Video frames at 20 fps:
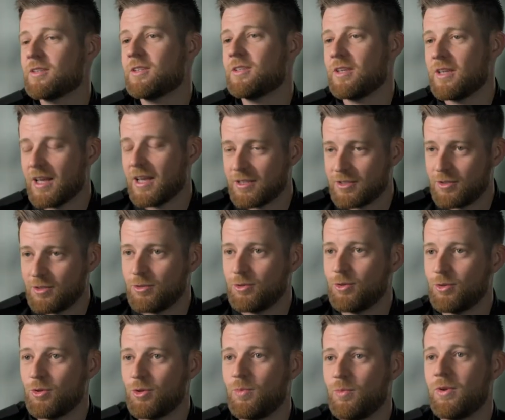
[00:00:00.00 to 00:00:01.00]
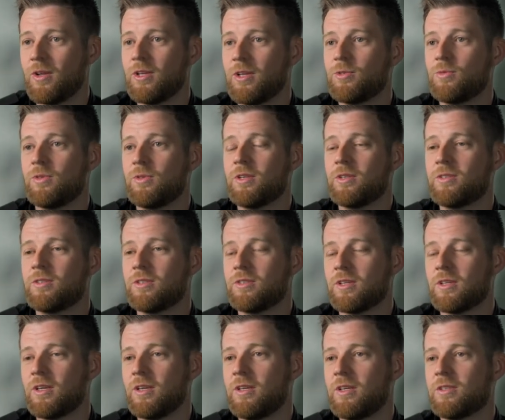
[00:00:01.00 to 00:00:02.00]
You can still join the police with this
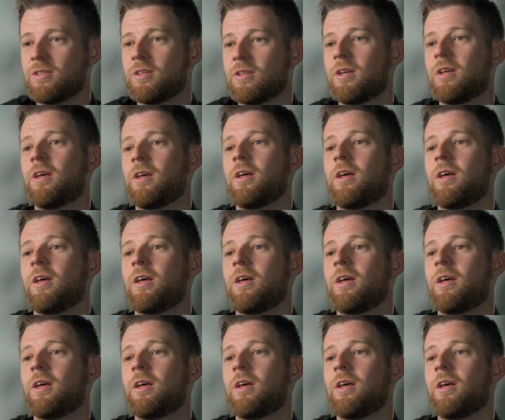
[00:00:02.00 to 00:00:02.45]
disease.